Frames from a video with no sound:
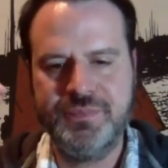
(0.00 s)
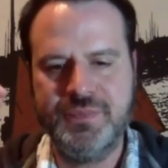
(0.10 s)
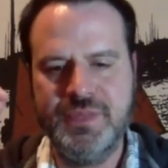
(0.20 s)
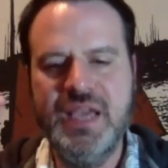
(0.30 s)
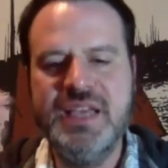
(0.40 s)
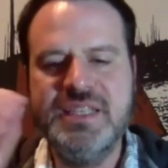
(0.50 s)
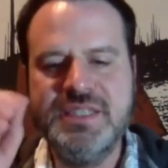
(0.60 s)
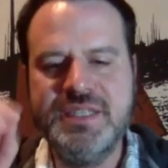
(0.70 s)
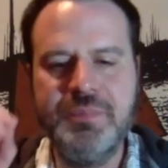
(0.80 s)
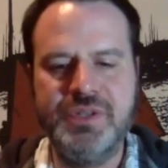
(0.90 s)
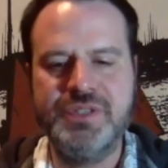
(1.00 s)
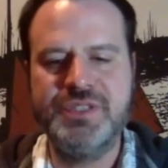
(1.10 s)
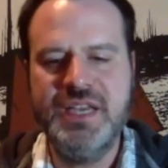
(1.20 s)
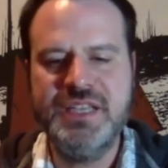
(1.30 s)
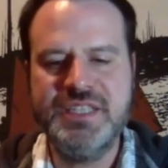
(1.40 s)
sepals
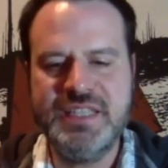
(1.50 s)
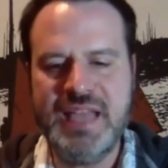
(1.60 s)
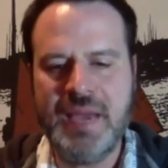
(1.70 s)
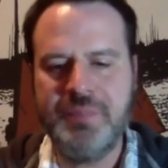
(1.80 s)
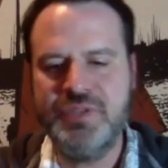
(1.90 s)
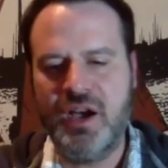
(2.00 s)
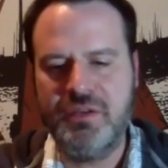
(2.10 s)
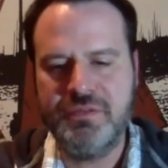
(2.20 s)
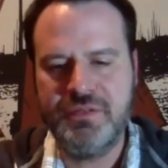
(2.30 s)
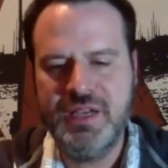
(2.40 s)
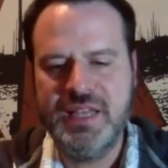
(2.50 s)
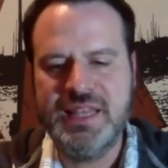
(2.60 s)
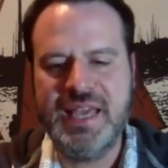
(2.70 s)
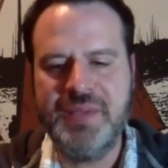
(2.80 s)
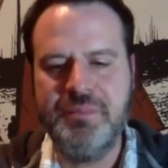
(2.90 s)
snapped off like
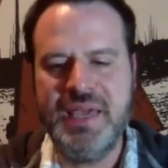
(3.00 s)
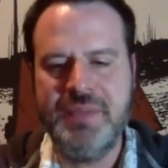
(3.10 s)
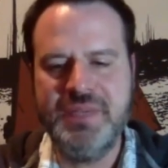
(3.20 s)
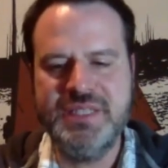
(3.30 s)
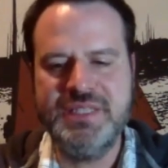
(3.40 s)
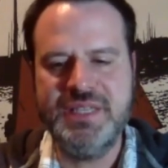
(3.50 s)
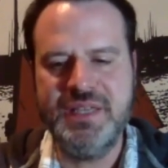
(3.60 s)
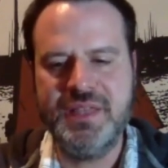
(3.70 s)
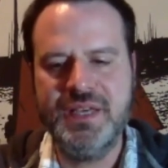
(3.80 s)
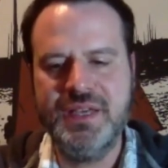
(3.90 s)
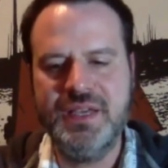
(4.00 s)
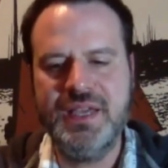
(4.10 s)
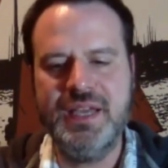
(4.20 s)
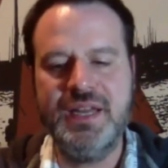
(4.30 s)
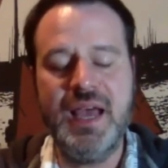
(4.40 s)
baby teeth in
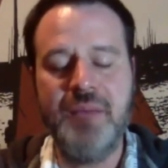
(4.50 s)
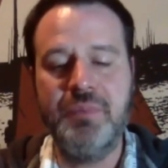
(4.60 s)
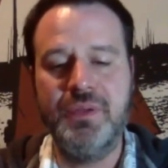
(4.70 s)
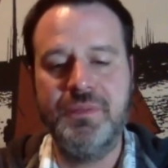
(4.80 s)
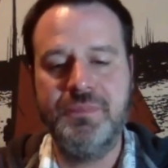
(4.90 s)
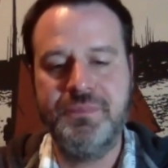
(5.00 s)
an apple,